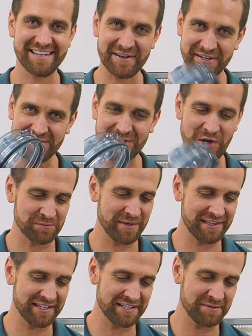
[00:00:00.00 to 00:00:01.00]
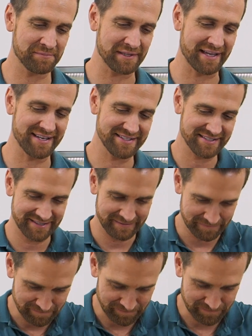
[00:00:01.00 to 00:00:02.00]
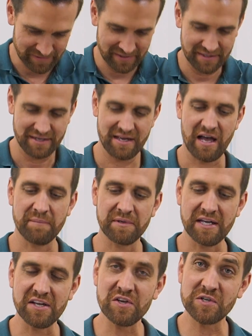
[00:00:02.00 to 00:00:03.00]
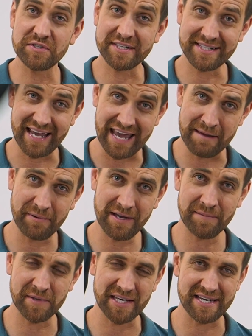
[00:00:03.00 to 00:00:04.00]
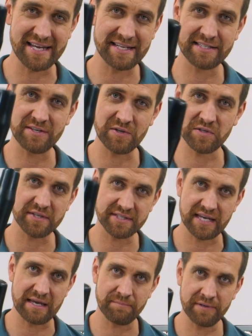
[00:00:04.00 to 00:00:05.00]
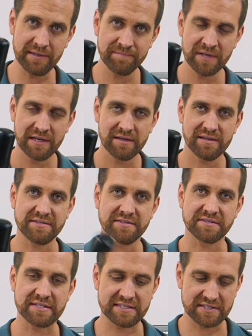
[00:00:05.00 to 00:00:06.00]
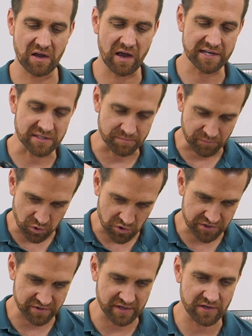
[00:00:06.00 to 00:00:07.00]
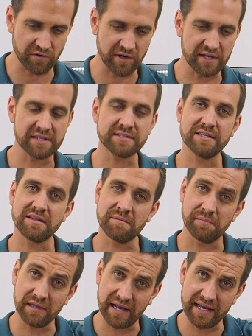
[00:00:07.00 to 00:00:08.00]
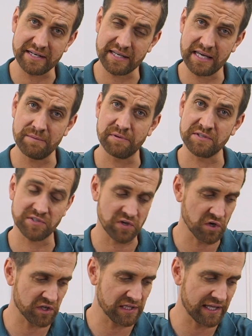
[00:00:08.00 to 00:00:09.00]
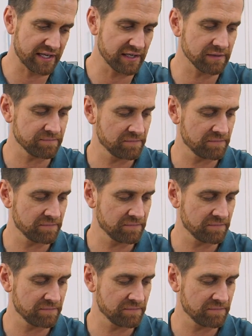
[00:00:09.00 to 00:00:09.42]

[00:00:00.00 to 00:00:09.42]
I'm gonna lock my lid into place. I'm gonna use the tamper. You need to use the tamper. This is designed to push the ingredients into the blade and keep it circulating.